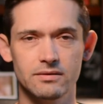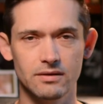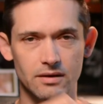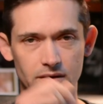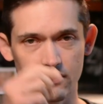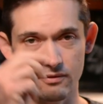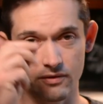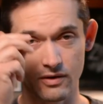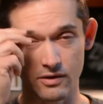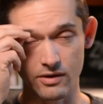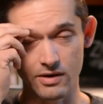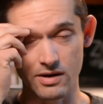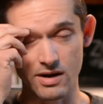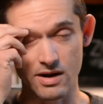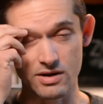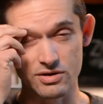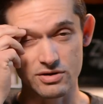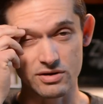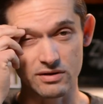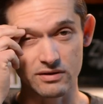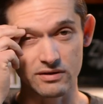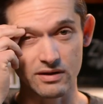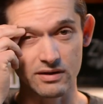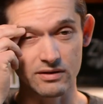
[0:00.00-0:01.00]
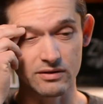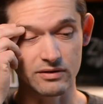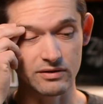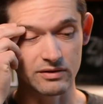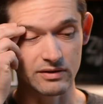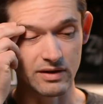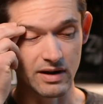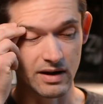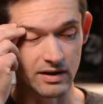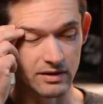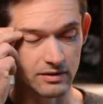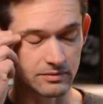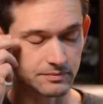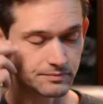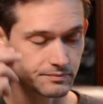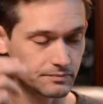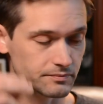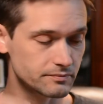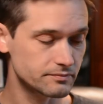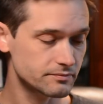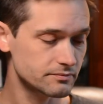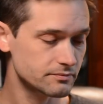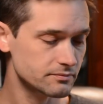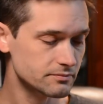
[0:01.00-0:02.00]
uh, variations, I understand.
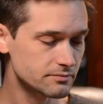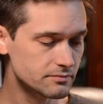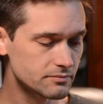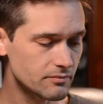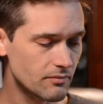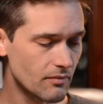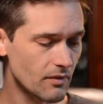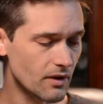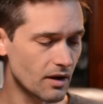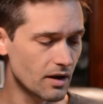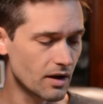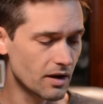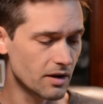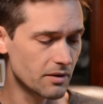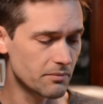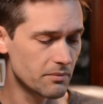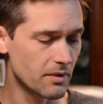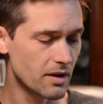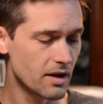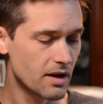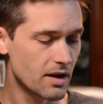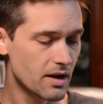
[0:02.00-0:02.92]
Um,